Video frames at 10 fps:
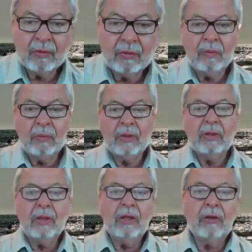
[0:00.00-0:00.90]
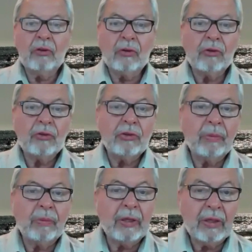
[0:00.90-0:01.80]
We would encourage you to
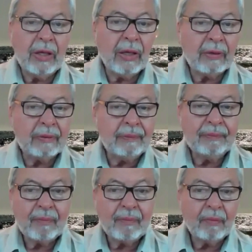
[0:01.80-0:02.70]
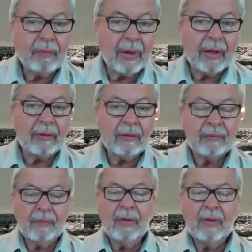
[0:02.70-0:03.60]
begin by
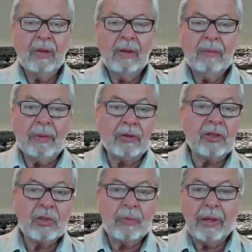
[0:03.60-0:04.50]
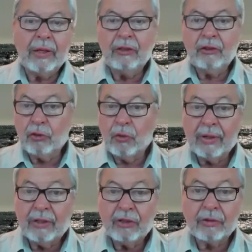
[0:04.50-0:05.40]
participating,
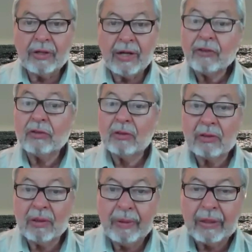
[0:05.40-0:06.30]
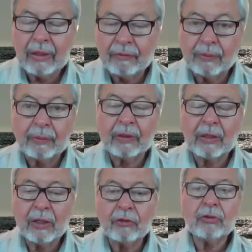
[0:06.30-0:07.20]
joining your national committee from the
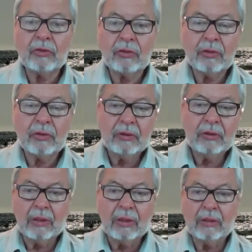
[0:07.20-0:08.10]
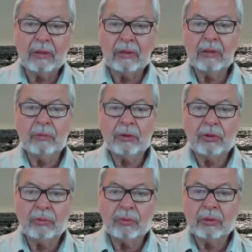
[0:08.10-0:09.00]
countries in which
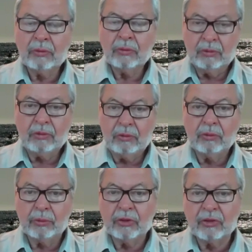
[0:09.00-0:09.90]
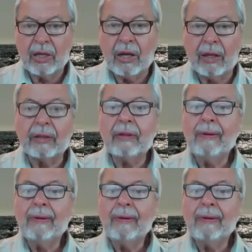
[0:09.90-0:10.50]
you reside.